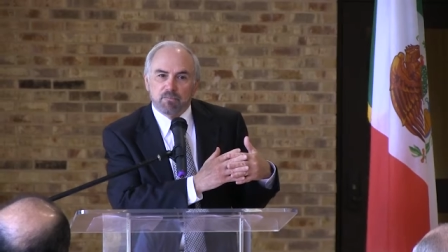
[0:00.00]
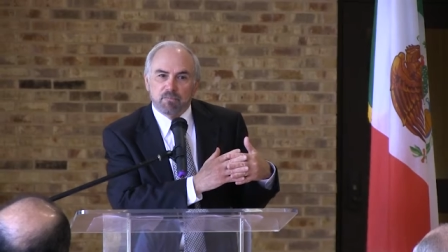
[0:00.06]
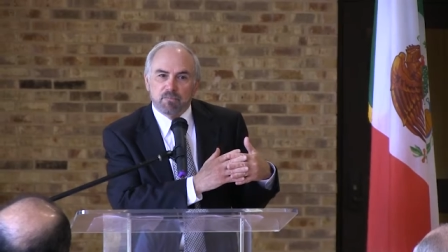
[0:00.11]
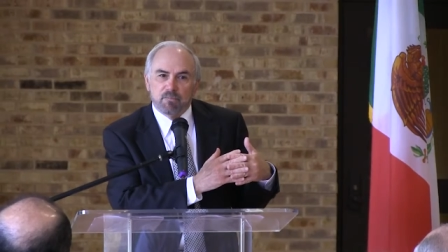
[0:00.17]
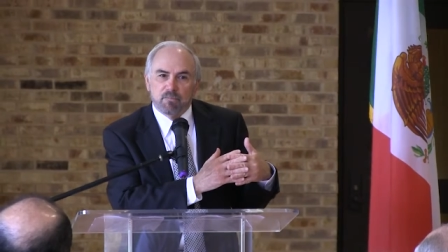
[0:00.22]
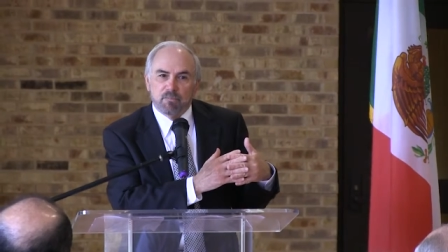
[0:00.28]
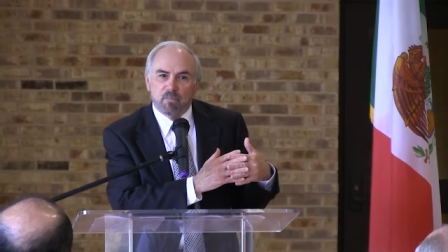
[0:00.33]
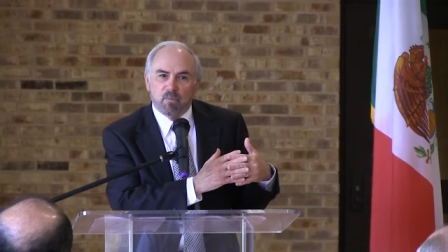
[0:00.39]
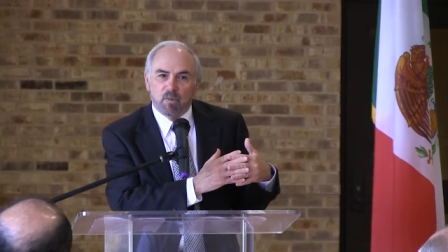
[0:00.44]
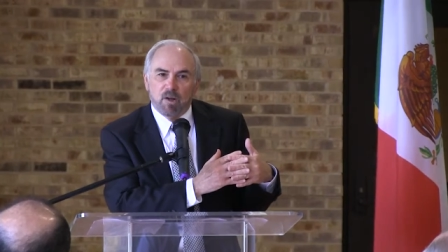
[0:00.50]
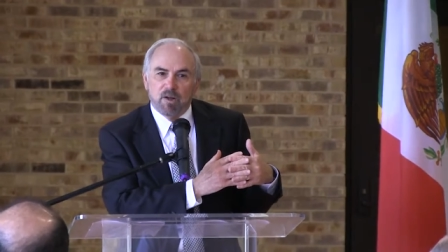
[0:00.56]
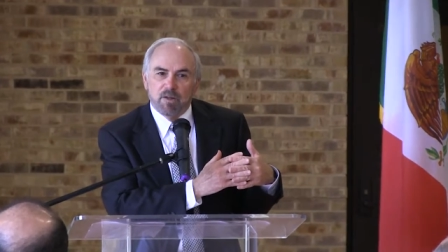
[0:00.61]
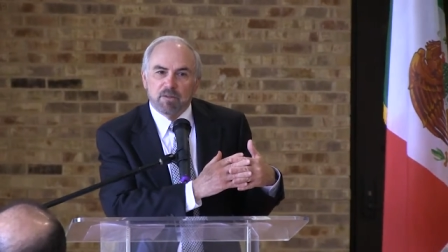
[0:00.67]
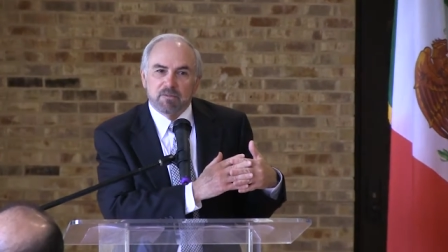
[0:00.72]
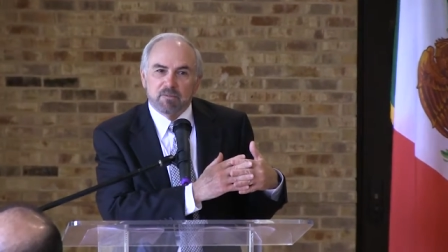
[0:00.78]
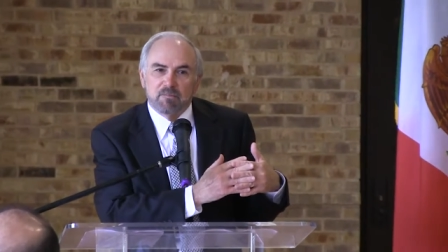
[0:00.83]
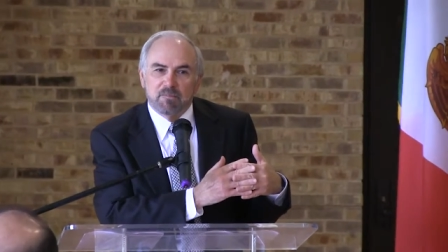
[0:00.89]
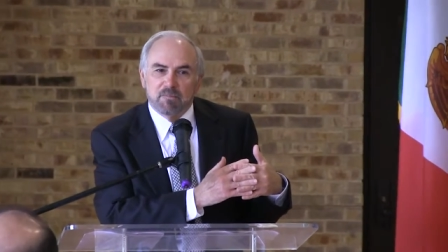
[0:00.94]
of
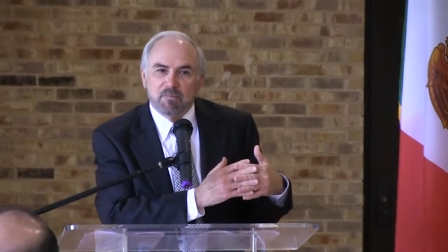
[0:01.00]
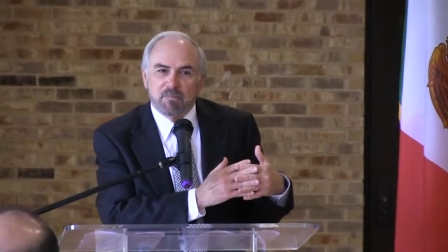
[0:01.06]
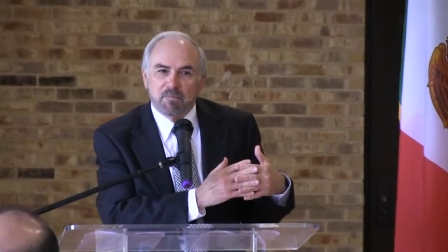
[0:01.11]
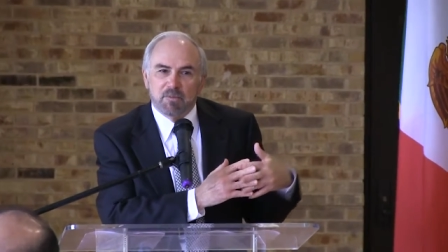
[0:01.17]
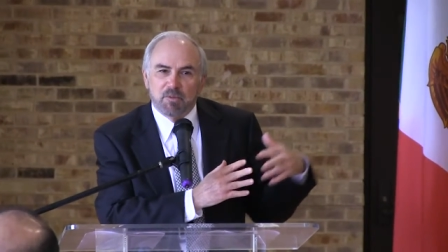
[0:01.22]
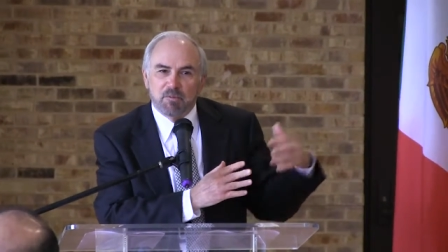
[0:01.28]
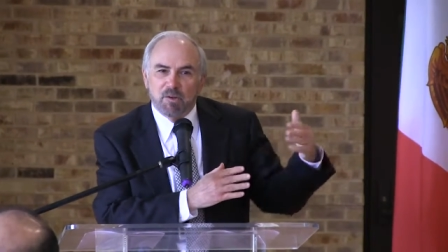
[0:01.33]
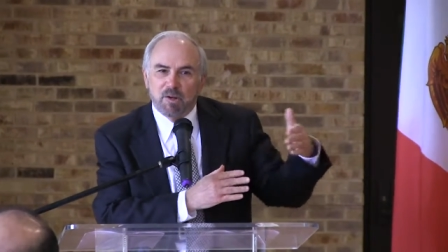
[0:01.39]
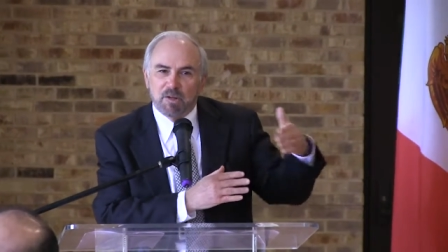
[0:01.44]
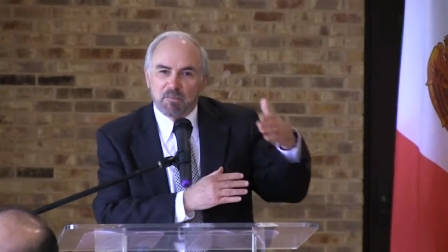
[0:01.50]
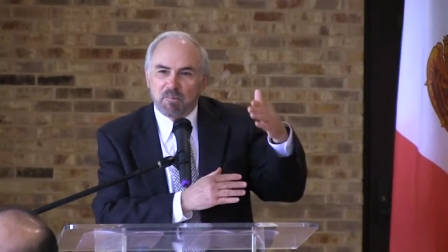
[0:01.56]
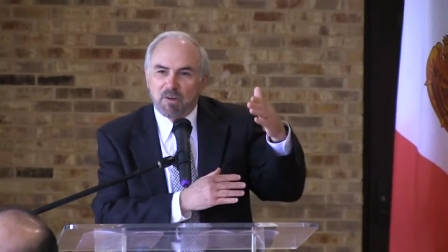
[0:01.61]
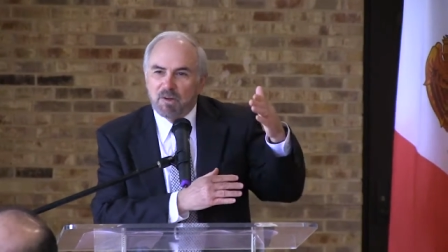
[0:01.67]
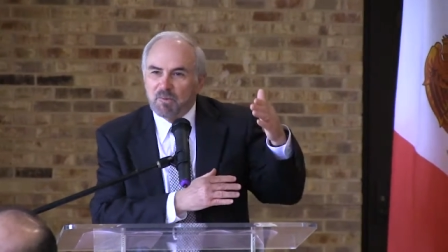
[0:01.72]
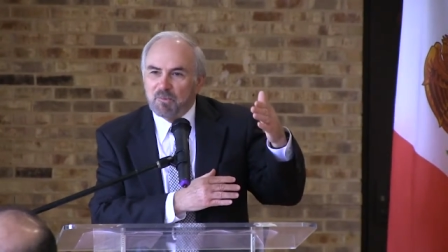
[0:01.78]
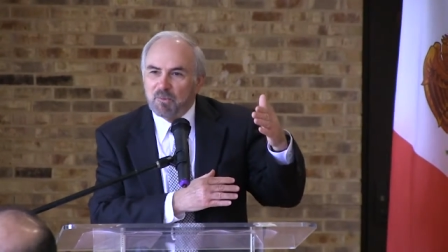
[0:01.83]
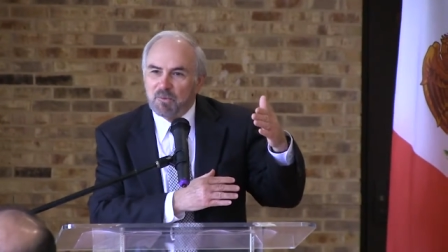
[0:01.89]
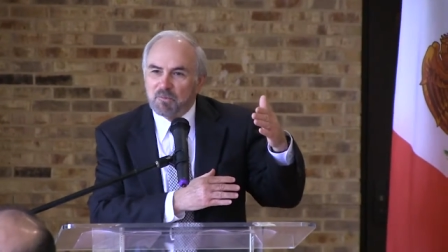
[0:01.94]
establishing a recruiting office in